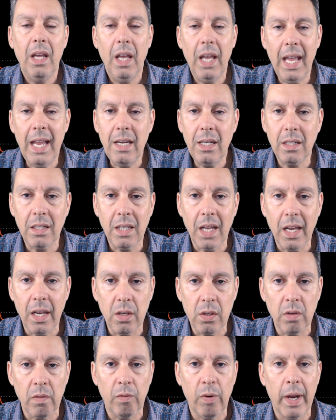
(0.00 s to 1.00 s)
8
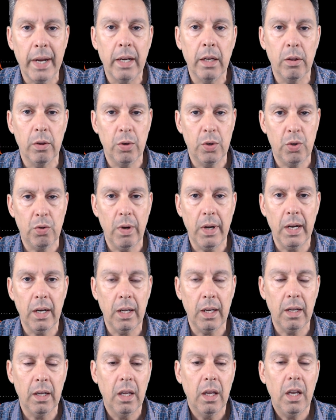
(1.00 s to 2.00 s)
days of regular
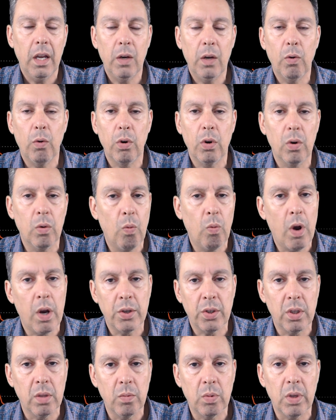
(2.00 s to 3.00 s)
trading in order to
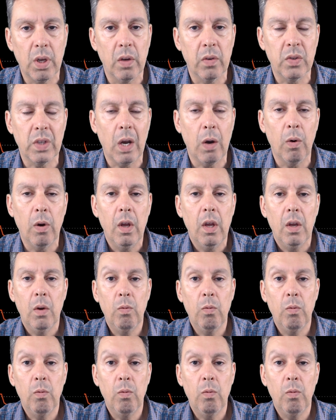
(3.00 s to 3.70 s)
wash themselves out,